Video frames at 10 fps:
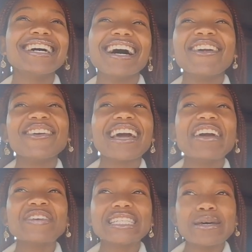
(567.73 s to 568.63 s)
I don't know,
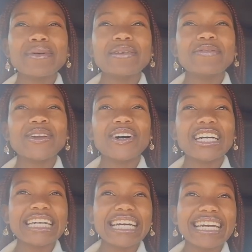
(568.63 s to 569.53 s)
every time I
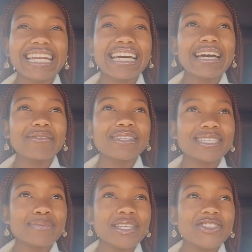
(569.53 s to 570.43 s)
vlog and I have
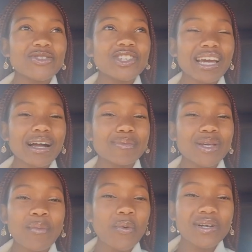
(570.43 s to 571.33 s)
these mental checkups,
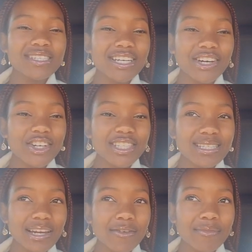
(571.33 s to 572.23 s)
I'm always in a good
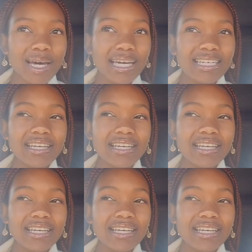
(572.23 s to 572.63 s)
state of mind.